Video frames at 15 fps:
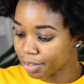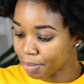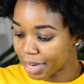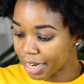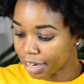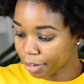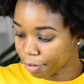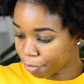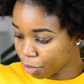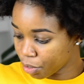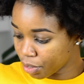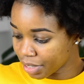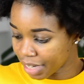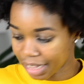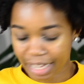mini
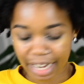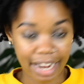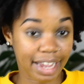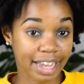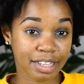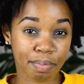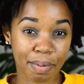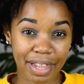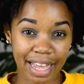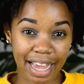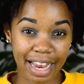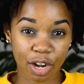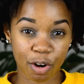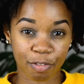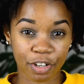reviews, and then I guess by the
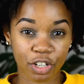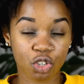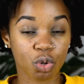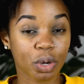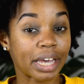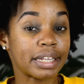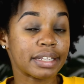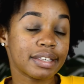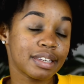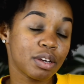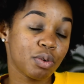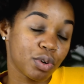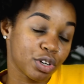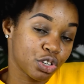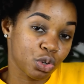end of it you can see
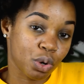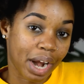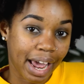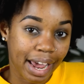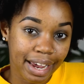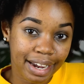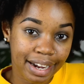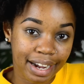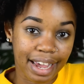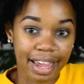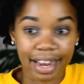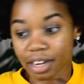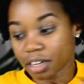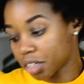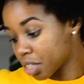what you like
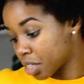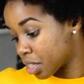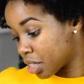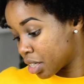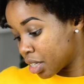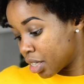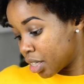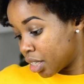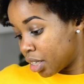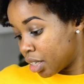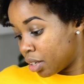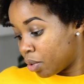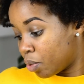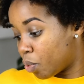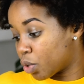and
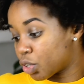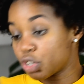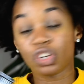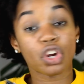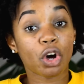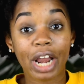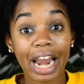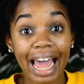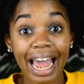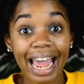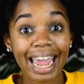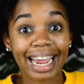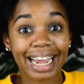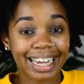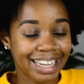what you don't
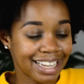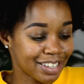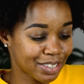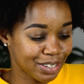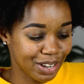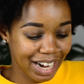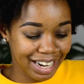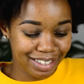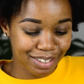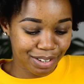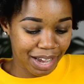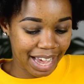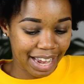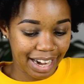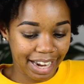like. So let's
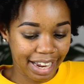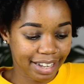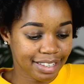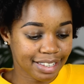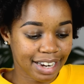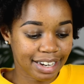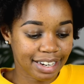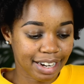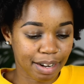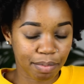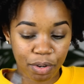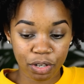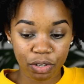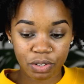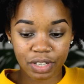go ahead and get started. I'm
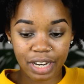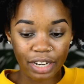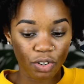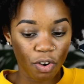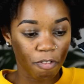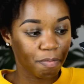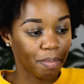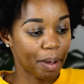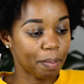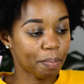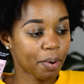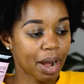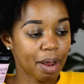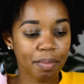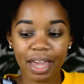going to start off by
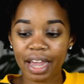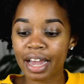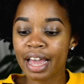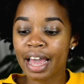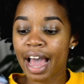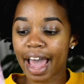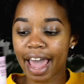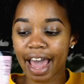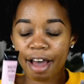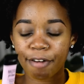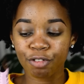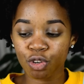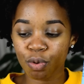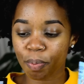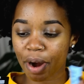priming. I
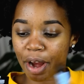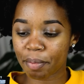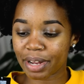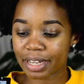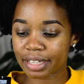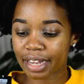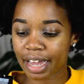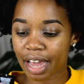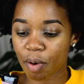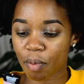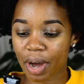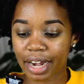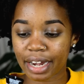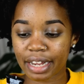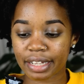have two primers here.
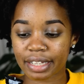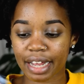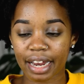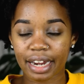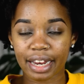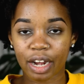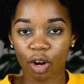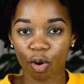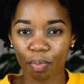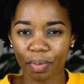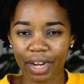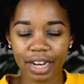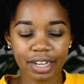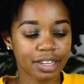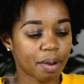One is an
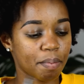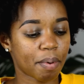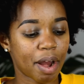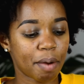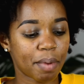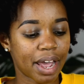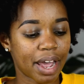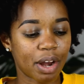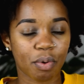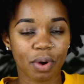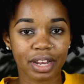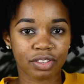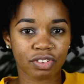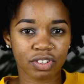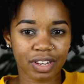illuminating primer and
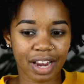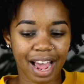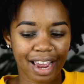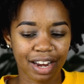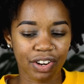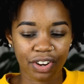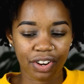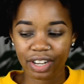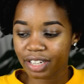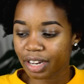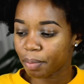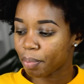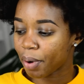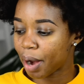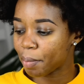one is just a
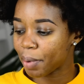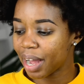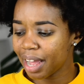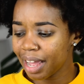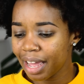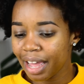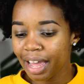hydrating primer.